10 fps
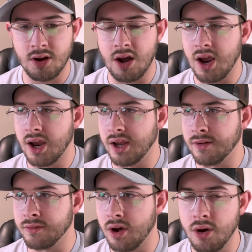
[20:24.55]
I
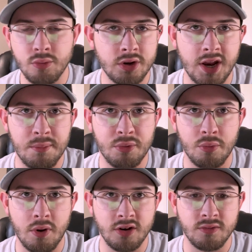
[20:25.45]
have owned an Apple
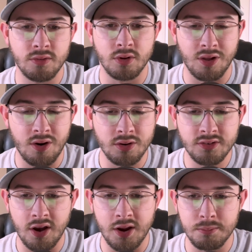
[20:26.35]
Watch for a long
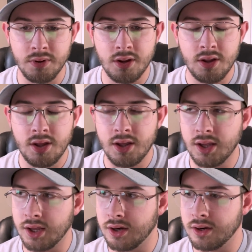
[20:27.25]
time,
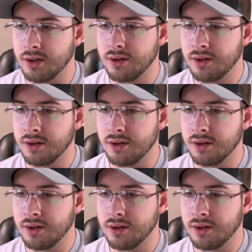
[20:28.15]
and